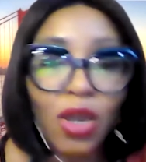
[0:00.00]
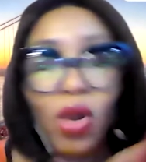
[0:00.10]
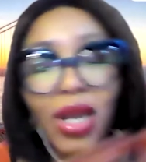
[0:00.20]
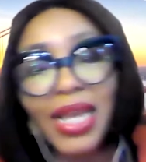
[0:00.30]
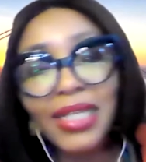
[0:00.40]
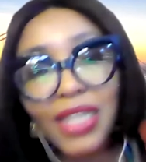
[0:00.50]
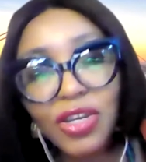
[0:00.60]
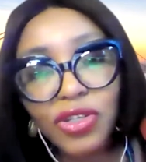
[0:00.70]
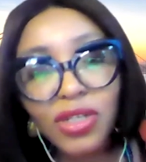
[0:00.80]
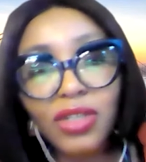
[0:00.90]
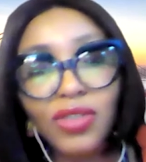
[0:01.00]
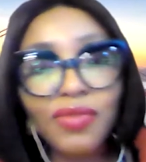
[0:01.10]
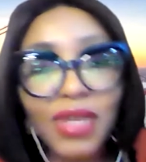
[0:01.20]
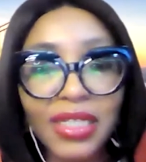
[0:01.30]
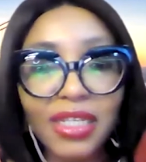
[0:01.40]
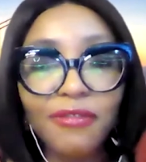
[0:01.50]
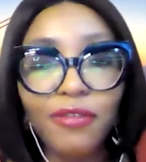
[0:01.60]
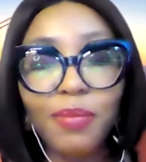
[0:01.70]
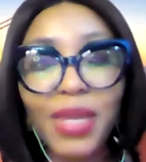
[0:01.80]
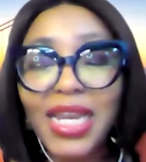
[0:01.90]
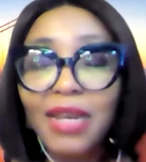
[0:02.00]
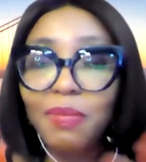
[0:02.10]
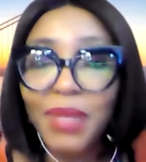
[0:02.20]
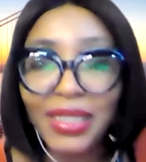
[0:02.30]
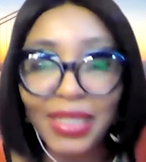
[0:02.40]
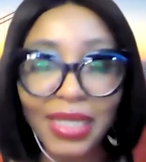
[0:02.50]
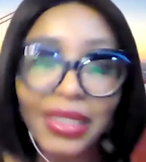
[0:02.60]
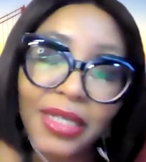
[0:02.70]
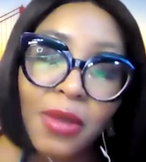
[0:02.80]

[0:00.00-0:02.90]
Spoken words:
organizational reason for being in business,